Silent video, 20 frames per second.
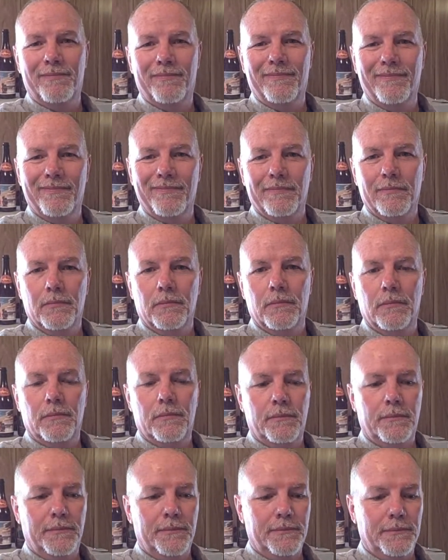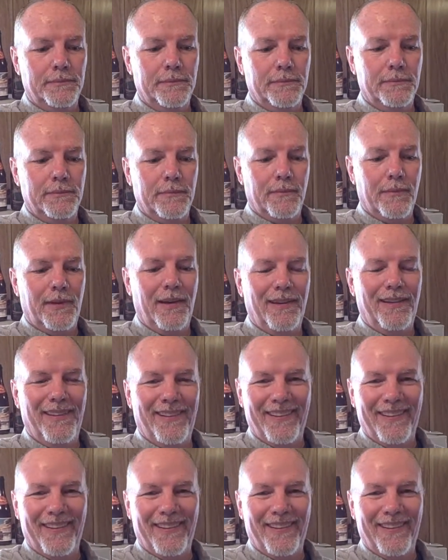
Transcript: No one is speaking in this clip.